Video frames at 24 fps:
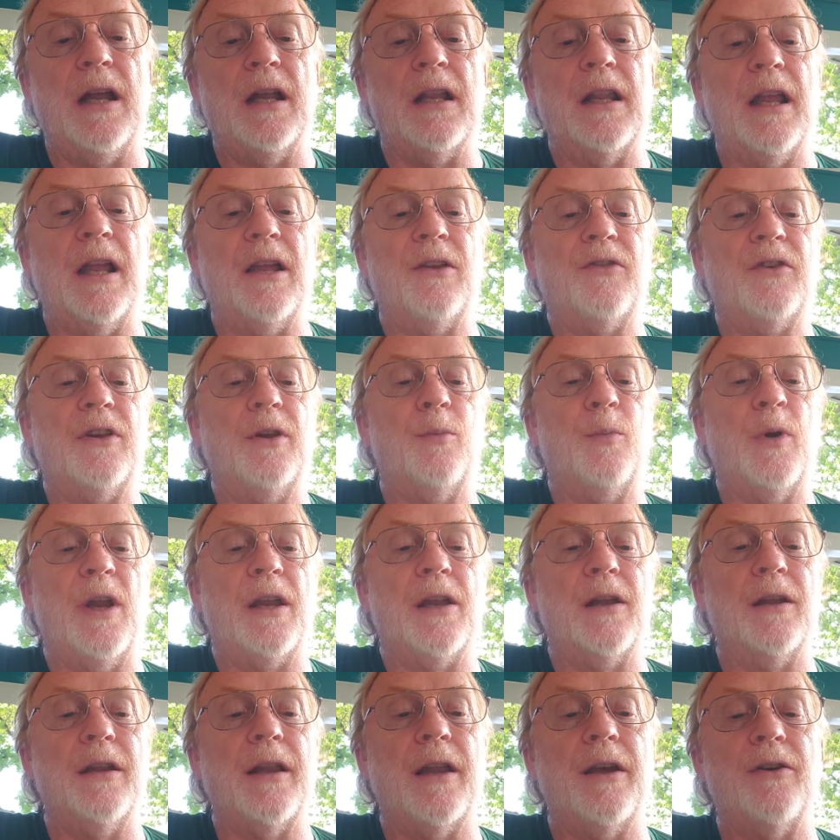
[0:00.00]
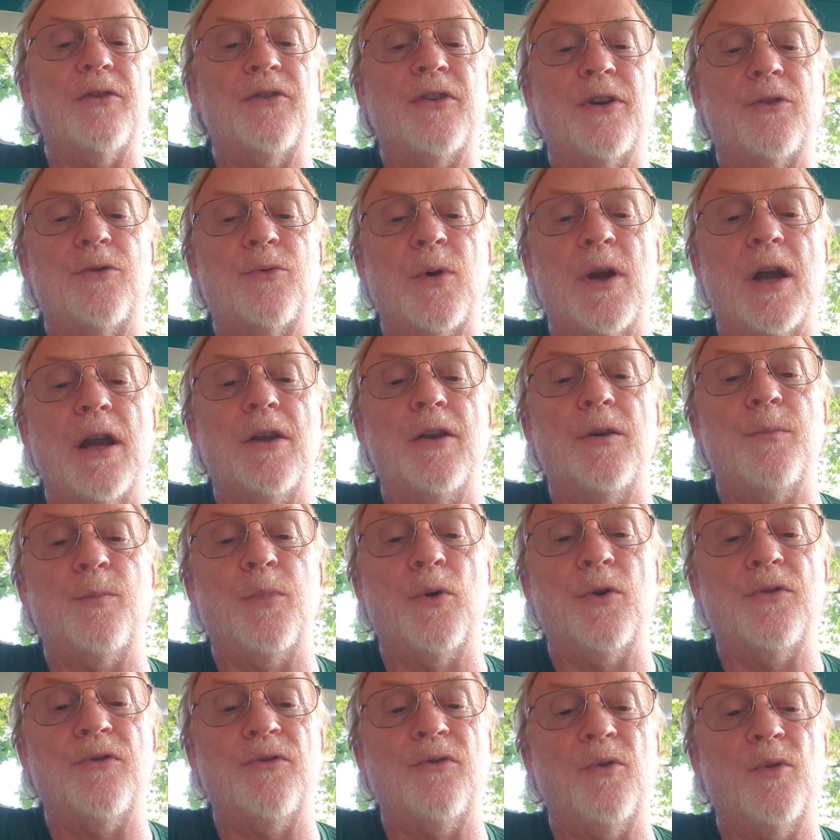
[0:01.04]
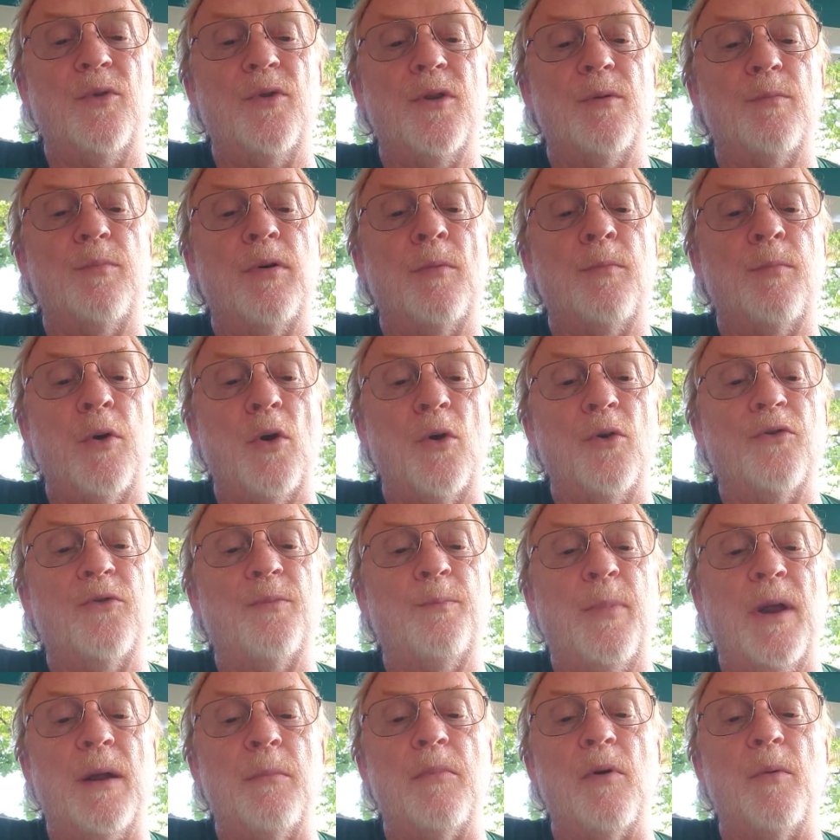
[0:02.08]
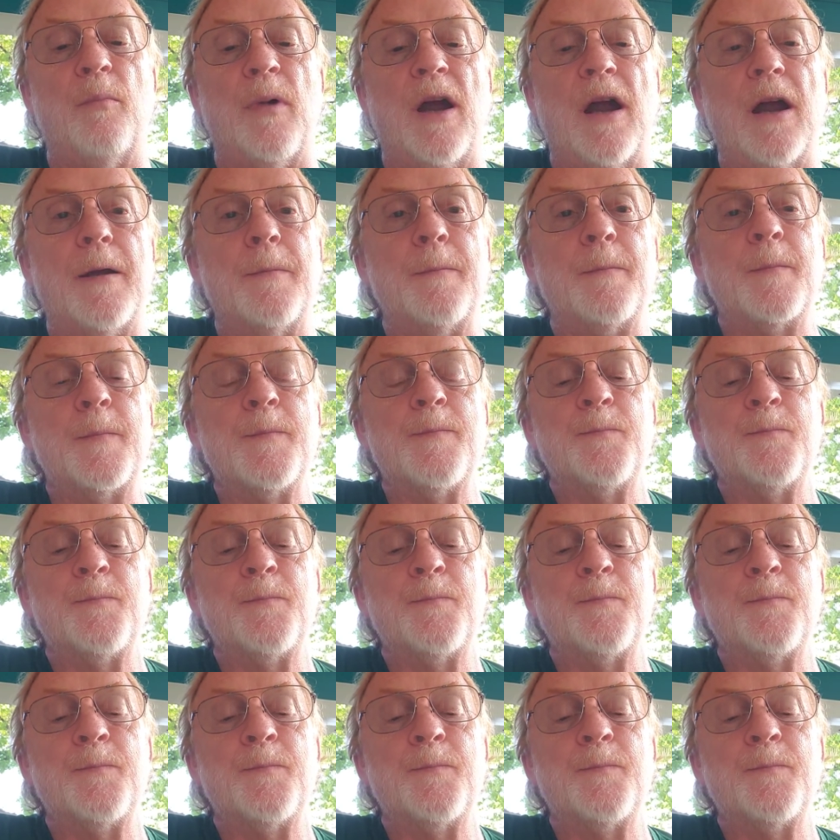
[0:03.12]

Alaska, regulators are trying to push through the proposed Pebble Mine